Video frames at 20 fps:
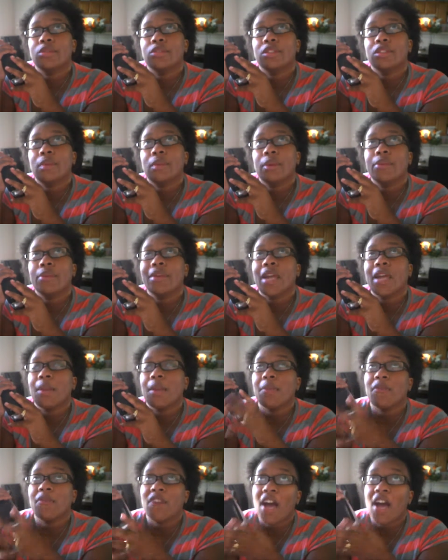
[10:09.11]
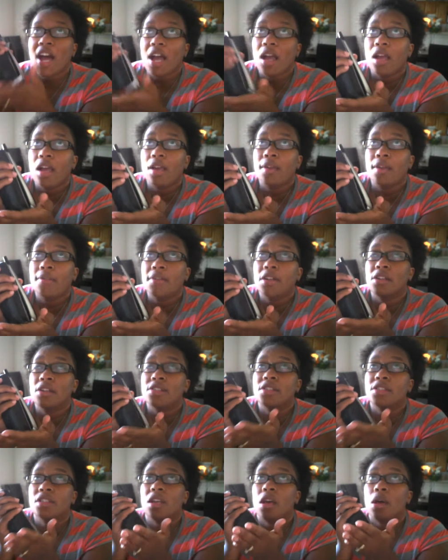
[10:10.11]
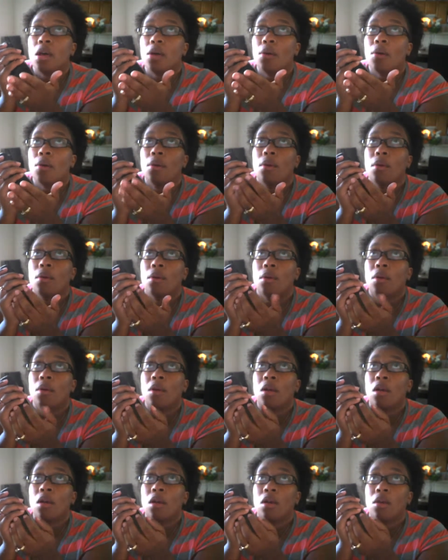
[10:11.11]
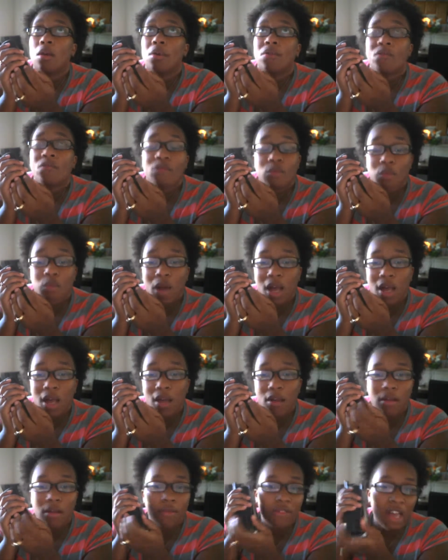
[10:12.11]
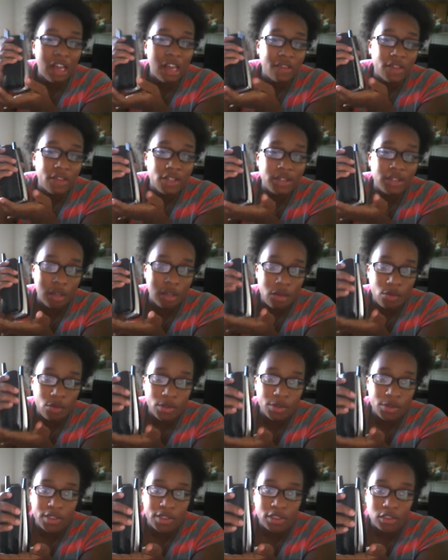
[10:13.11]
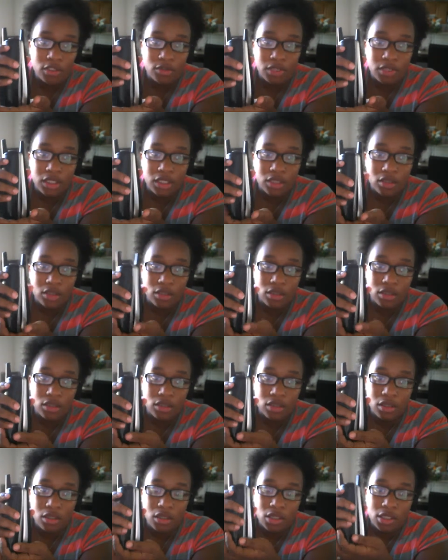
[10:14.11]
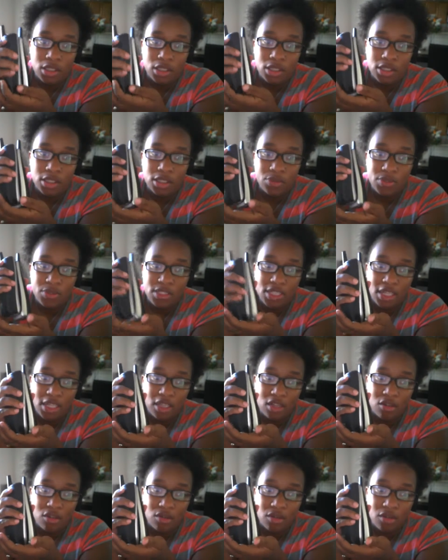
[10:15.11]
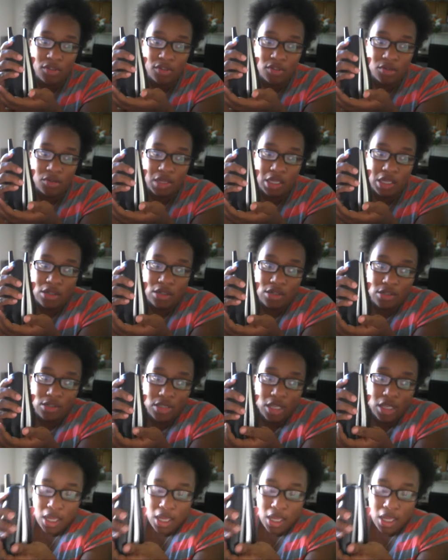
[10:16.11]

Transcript: So maybe we got them five years ago. Wow. Five years ago we were in Korea. And then we stayed in Korea for three years.